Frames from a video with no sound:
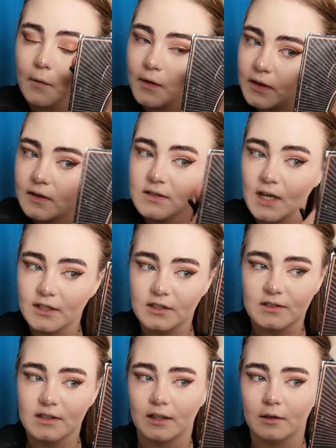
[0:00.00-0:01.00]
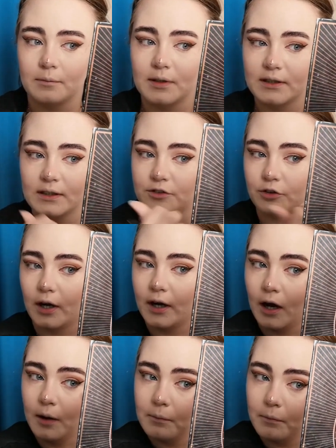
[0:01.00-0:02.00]
Did this side just like completely dry
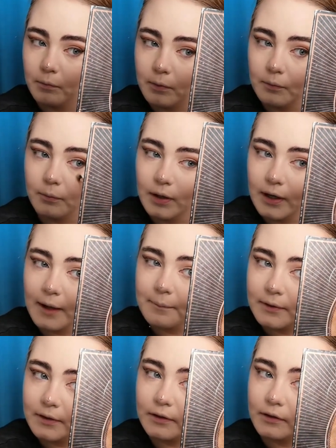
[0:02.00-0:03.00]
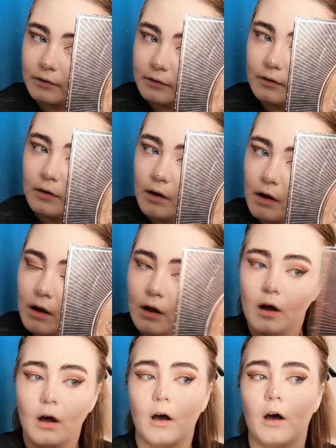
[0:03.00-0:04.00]
up? What happened here?
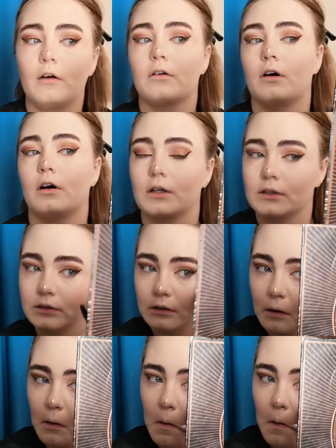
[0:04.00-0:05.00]
Oh gosh.